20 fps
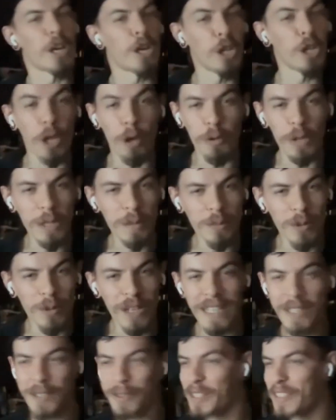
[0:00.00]
it like a clothing
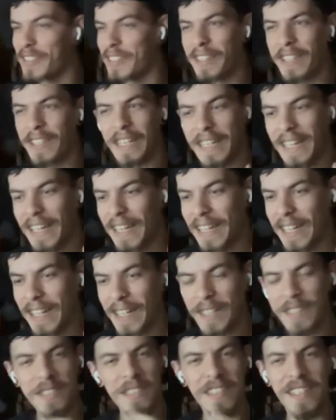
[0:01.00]
brand, or is it like a
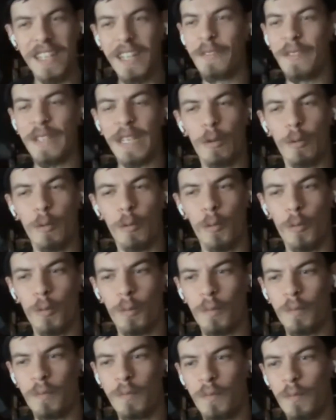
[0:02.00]
because it's kind of like
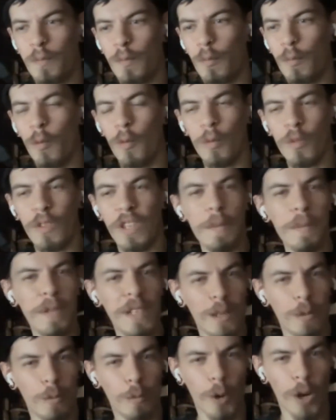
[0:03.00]

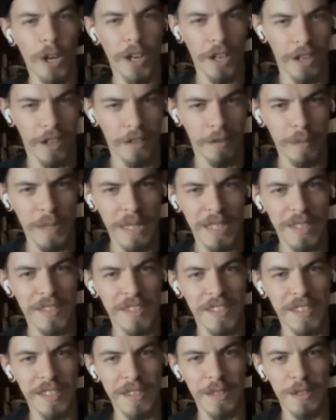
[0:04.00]
limited one-off
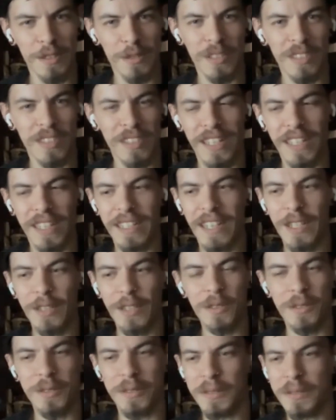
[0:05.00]
pieces, so it's like I
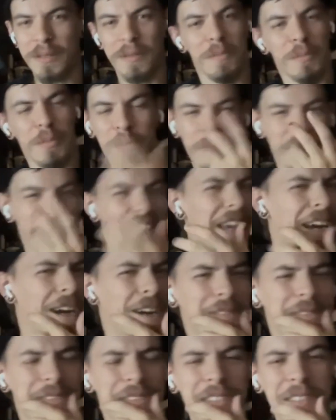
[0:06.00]
don't
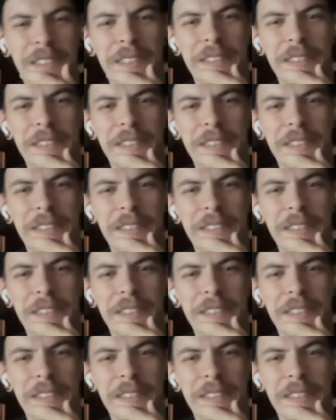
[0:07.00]
yeah.